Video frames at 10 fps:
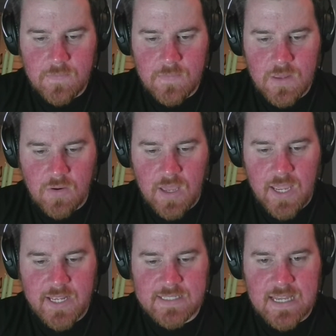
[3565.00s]

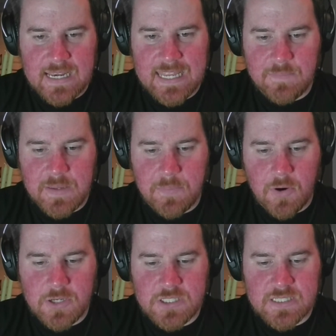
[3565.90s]
Okay, it's not letting me
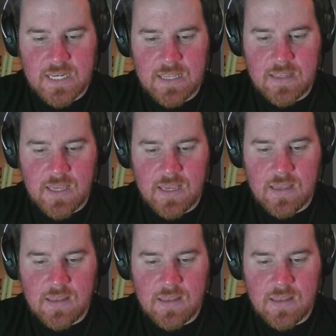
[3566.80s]
purchase anything.